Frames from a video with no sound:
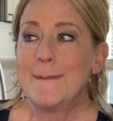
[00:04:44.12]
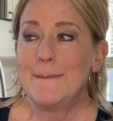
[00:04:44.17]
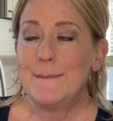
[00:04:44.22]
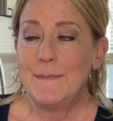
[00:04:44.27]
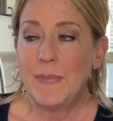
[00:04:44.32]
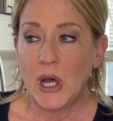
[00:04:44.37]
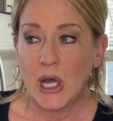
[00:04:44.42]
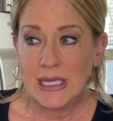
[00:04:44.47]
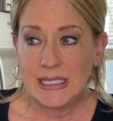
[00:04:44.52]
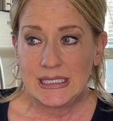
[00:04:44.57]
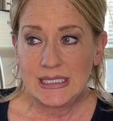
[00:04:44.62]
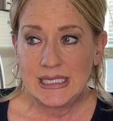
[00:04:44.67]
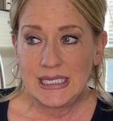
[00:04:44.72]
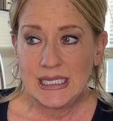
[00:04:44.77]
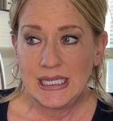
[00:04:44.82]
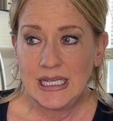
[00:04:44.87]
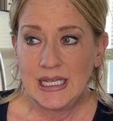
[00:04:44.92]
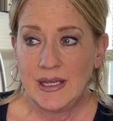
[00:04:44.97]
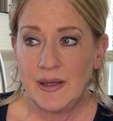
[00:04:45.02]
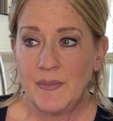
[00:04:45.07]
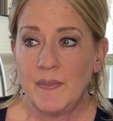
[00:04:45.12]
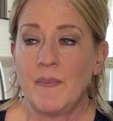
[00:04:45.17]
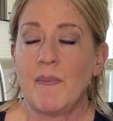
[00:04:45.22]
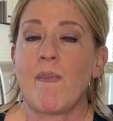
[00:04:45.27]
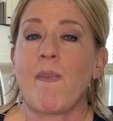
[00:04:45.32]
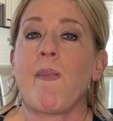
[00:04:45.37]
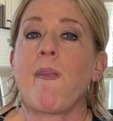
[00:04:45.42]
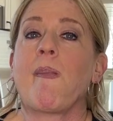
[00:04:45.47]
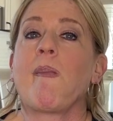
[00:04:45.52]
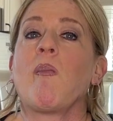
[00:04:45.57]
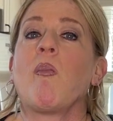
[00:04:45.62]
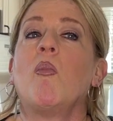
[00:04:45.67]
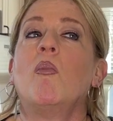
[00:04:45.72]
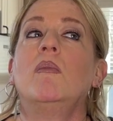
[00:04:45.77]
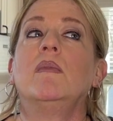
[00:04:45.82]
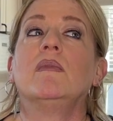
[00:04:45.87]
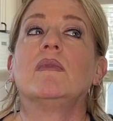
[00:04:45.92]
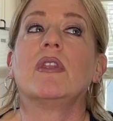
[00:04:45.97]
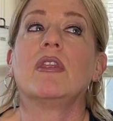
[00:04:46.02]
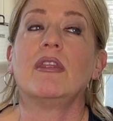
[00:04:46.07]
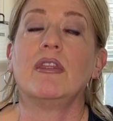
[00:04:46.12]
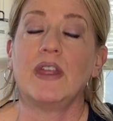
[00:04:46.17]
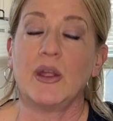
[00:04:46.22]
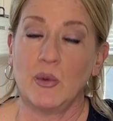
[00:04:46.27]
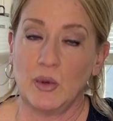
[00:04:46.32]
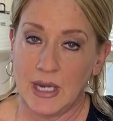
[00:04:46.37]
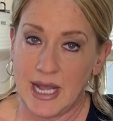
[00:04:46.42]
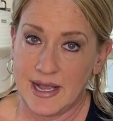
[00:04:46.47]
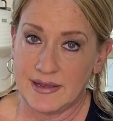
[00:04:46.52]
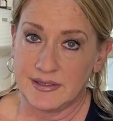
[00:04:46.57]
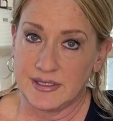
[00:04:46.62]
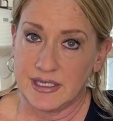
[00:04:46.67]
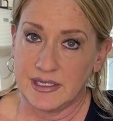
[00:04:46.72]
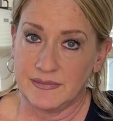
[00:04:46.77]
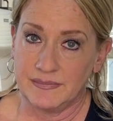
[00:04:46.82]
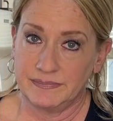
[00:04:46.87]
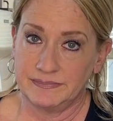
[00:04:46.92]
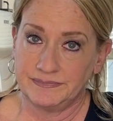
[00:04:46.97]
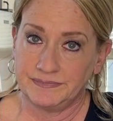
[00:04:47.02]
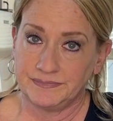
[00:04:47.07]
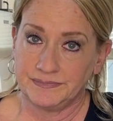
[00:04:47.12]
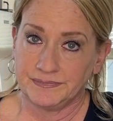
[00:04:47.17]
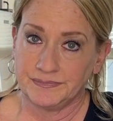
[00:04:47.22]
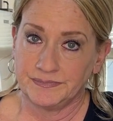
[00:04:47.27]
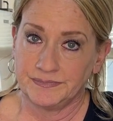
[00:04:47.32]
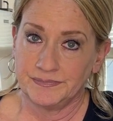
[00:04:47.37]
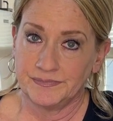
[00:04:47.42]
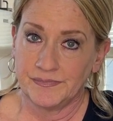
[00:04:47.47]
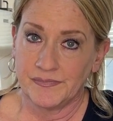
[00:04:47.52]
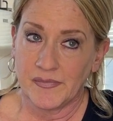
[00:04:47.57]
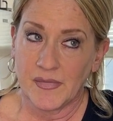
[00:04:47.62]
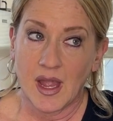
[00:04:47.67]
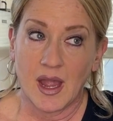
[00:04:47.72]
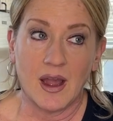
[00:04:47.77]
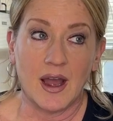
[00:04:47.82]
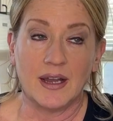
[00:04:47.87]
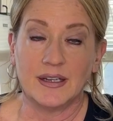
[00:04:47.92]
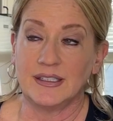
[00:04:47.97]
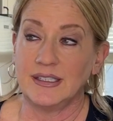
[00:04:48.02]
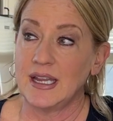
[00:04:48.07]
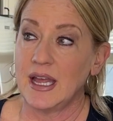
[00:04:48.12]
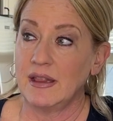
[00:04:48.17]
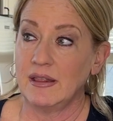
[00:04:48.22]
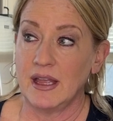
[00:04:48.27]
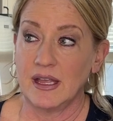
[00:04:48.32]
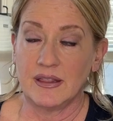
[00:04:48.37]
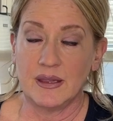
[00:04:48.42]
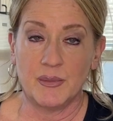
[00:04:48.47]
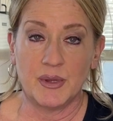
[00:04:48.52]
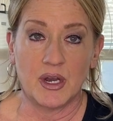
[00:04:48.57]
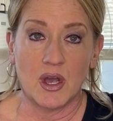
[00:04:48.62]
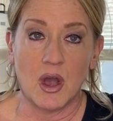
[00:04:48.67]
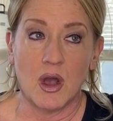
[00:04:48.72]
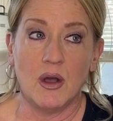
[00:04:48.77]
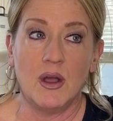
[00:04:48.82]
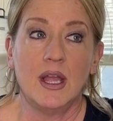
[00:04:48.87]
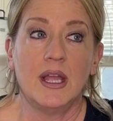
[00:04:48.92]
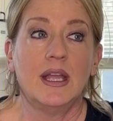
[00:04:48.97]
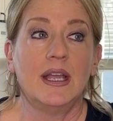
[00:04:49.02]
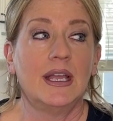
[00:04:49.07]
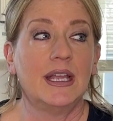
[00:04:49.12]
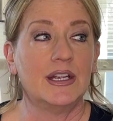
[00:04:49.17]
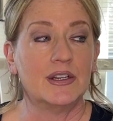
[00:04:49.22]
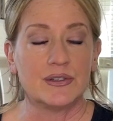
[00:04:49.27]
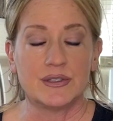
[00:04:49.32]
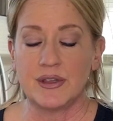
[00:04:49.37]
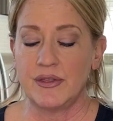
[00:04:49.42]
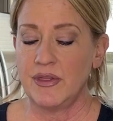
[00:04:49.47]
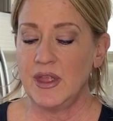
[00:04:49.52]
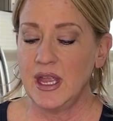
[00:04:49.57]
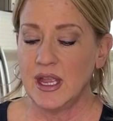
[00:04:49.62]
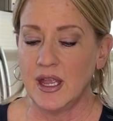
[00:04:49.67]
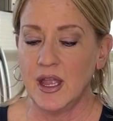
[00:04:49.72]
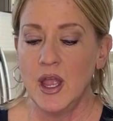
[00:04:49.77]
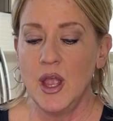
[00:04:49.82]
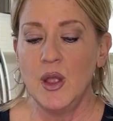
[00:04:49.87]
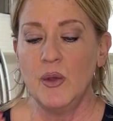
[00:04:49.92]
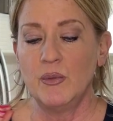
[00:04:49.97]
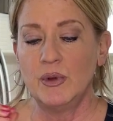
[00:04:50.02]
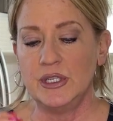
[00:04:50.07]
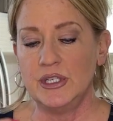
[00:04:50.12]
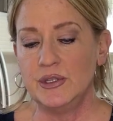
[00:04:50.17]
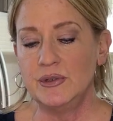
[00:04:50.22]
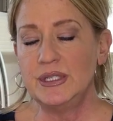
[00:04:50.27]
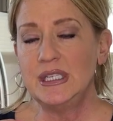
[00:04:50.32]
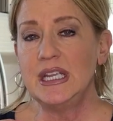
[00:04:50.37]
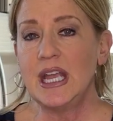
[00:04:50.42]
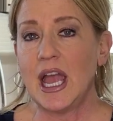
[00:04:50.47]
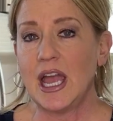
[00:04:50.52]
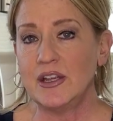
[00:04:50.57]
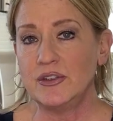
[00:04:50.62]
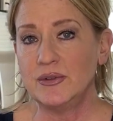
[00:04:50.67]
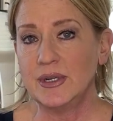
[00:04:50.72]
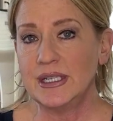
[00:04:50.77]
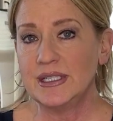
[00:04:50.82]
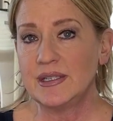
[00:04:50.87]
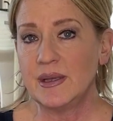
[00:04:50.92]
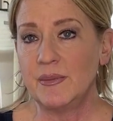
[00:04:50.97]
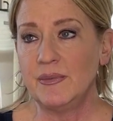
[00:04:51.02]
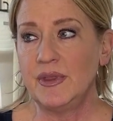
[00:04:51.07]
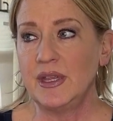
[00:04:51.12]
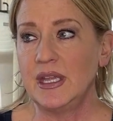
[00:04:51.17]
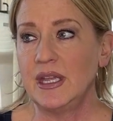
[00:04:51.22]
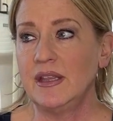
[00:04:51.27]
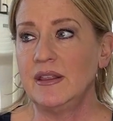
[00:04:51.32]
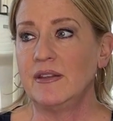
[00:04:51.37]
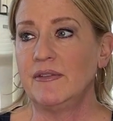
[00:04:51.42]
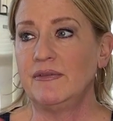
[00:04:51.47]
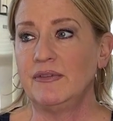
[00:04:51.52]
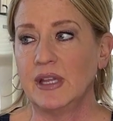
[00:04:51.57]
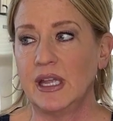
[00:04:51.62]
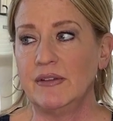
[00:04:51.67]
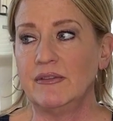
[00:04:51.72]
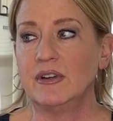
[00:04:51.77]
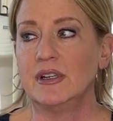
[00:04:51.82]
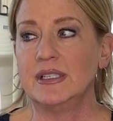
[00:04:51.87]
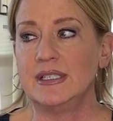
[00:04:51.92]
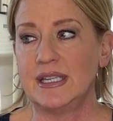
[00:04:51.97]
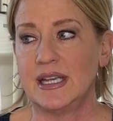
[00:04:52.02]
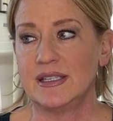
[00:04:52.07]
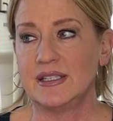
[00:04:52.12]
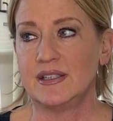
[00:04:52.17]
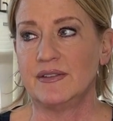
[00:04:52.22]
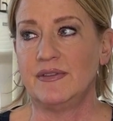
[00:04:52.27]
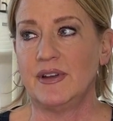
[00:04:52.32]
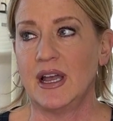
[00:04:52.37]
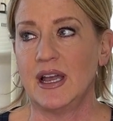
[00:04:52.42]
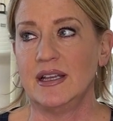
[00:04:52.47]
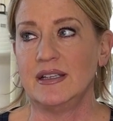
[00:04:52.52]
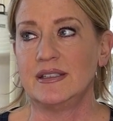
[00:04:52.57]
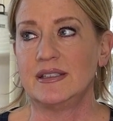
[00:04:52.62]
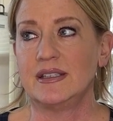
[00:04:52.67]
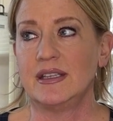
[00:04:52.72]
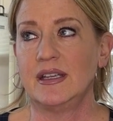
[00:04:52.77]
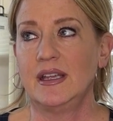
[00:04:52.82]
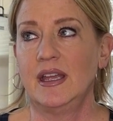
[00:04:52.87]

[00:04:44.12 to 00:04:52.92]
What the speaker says: But they were nasty. I did not like them at all. Here's the thing. When you dehydrate something, the flavor intensifies.